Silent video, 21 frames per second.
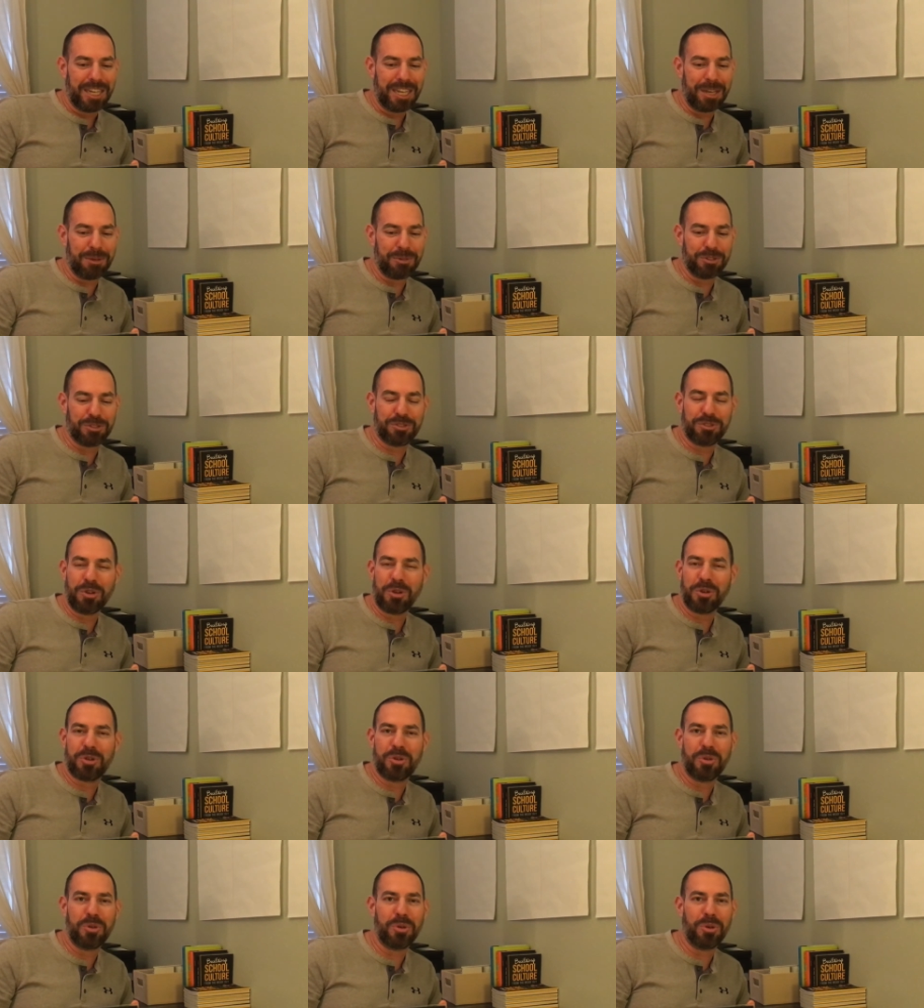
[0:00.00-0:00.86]
it was
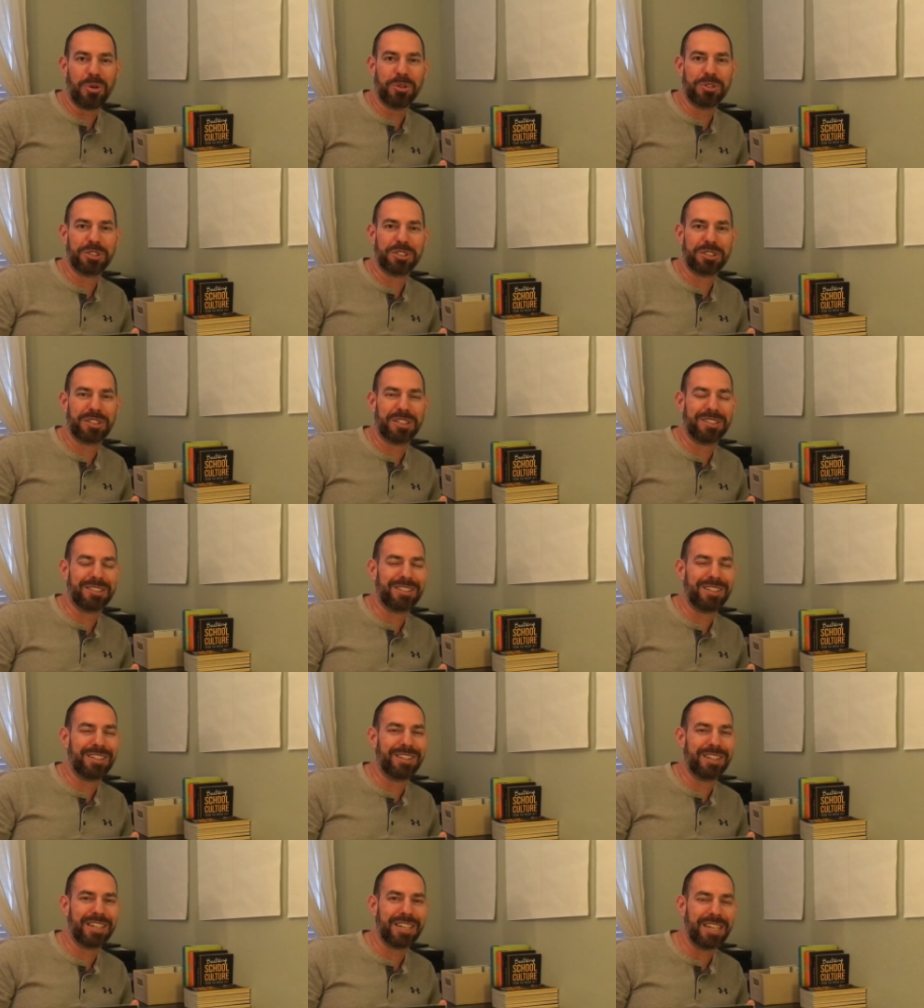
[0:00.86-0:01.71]
so cool just to
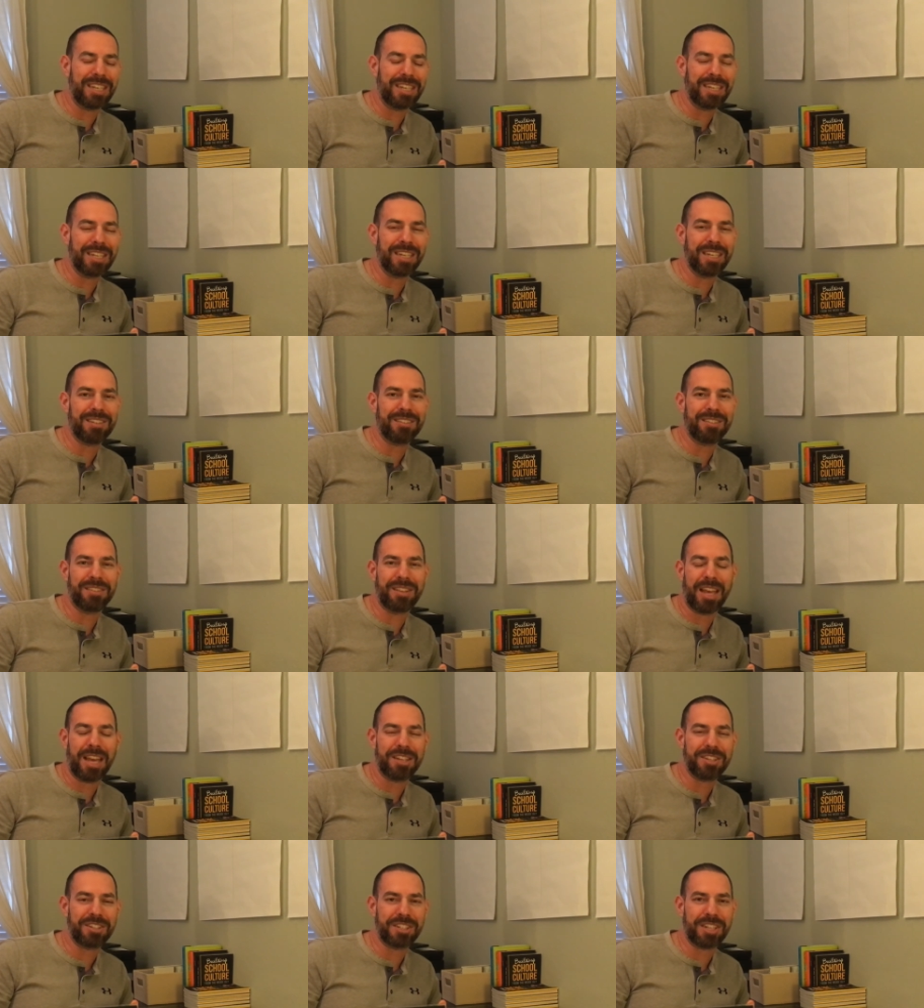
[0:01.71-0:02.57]
see the kids and
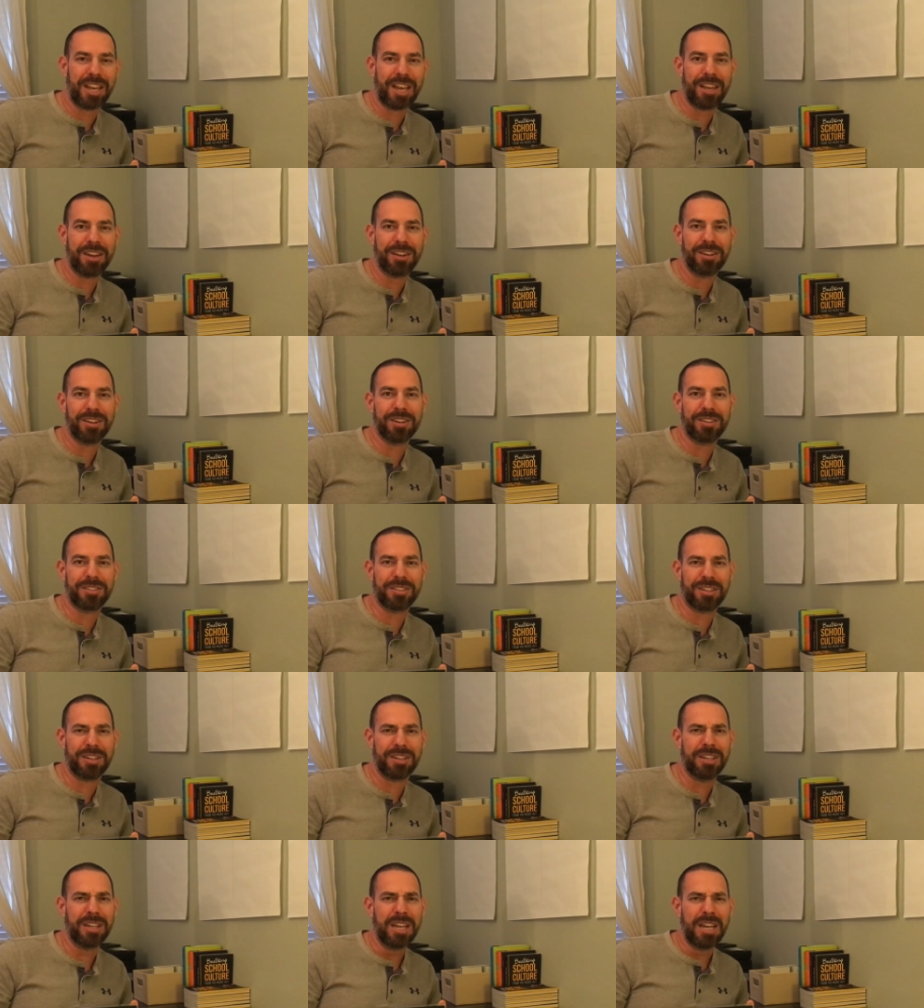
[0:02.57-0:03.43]
the educators
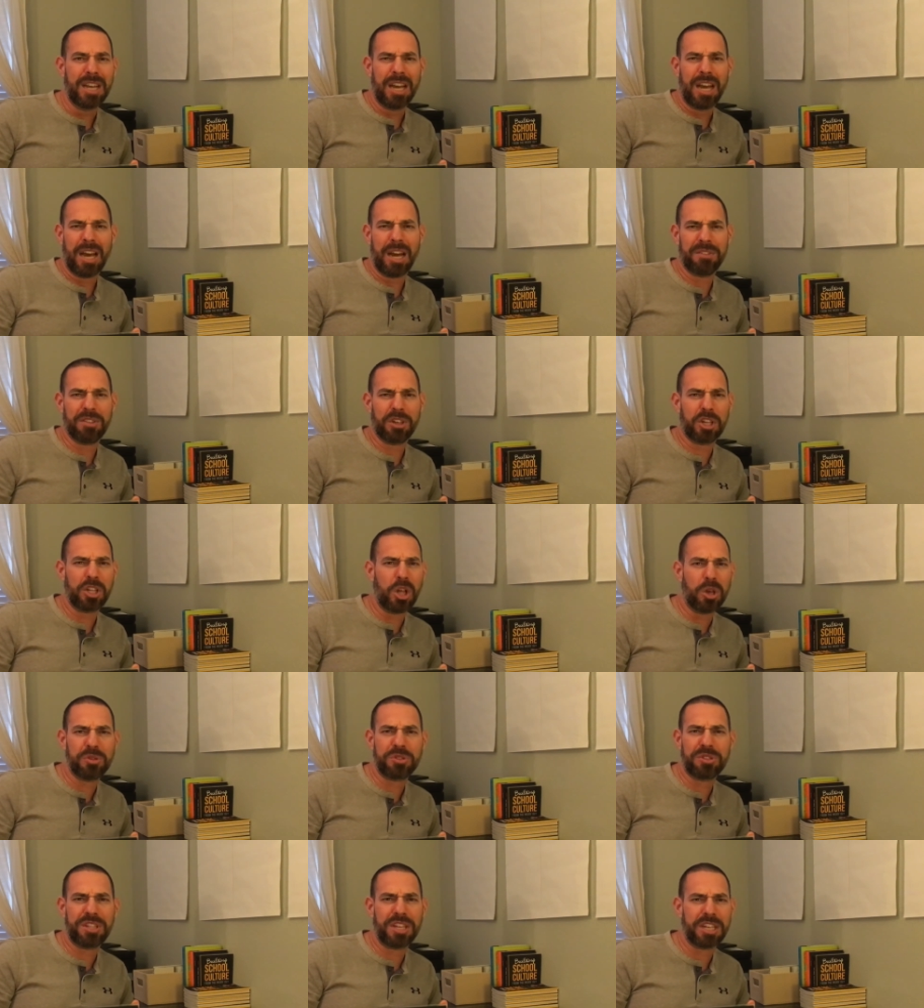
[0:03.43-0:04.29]
and uh, the
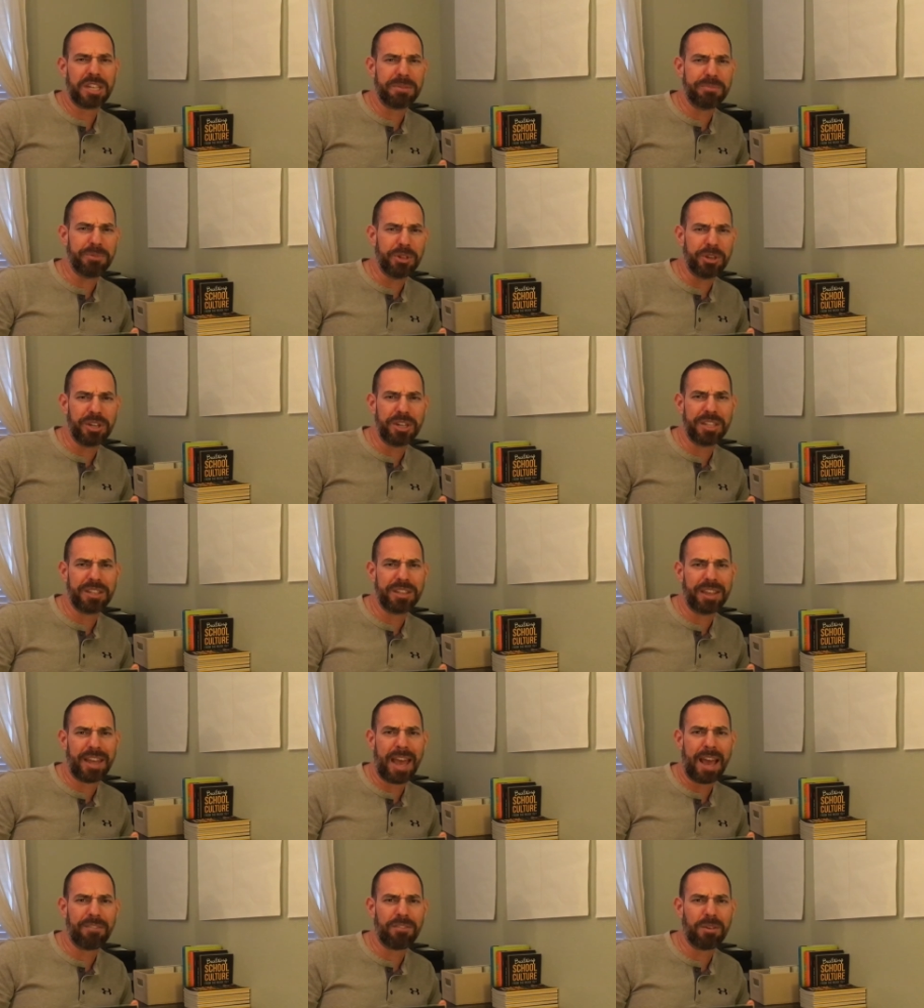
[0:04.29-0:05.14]
close knit community that
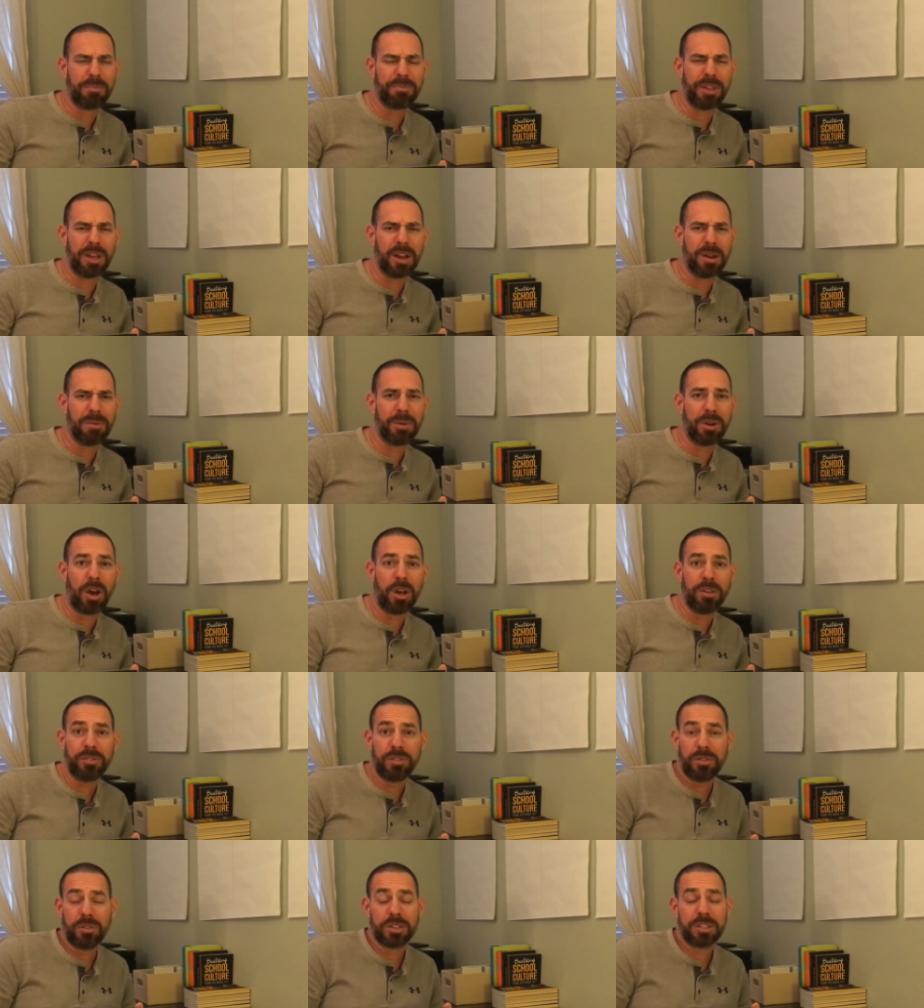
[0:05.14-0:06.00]
they have up there, but
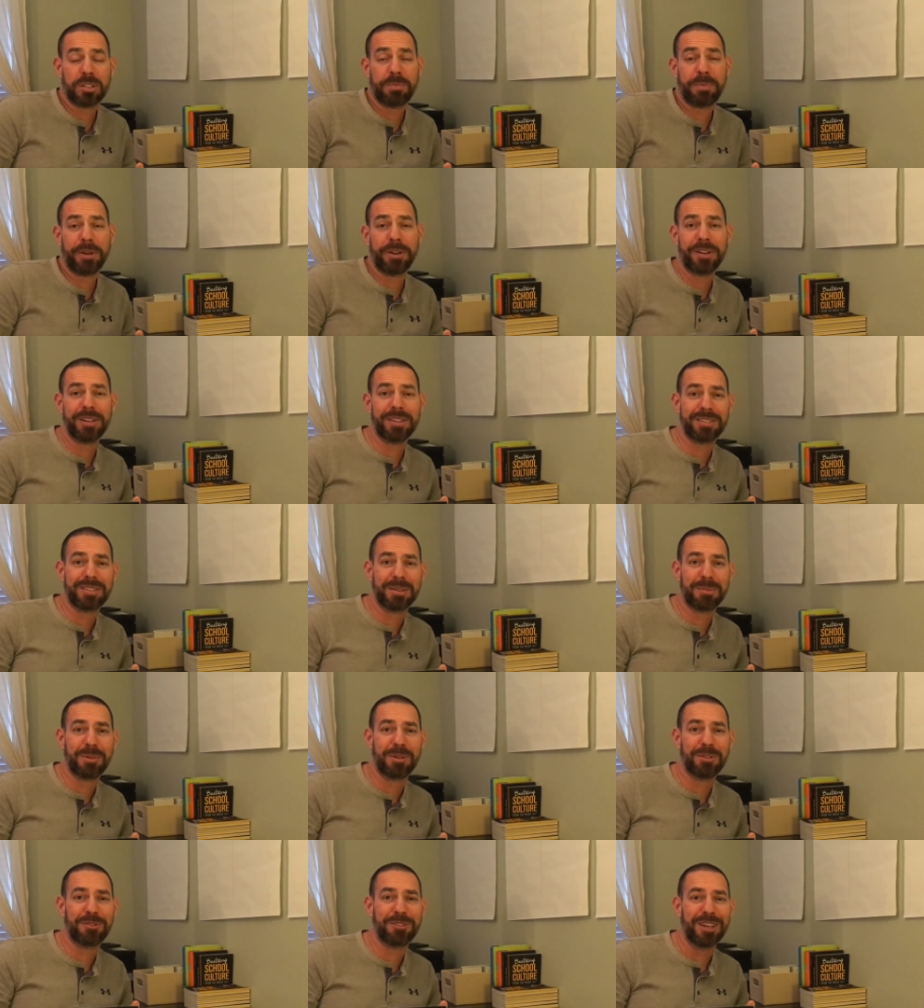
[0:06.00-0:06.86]
also to experience
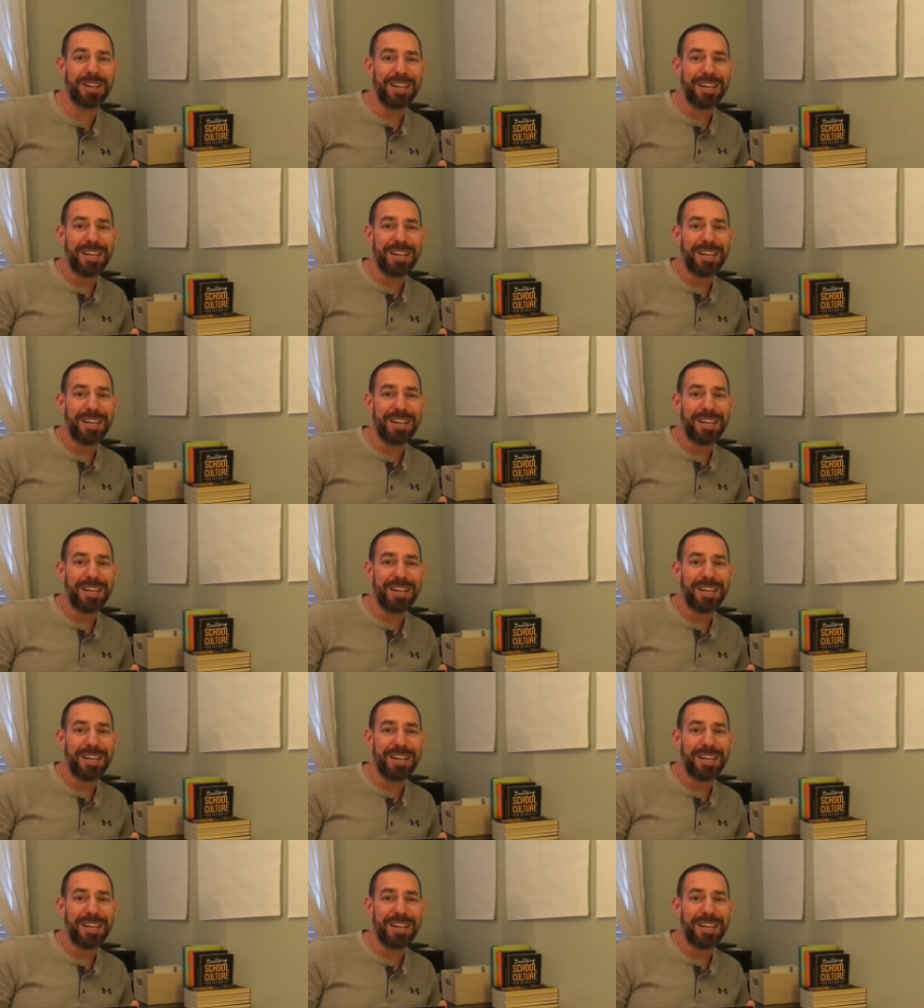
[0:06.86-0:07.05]
some of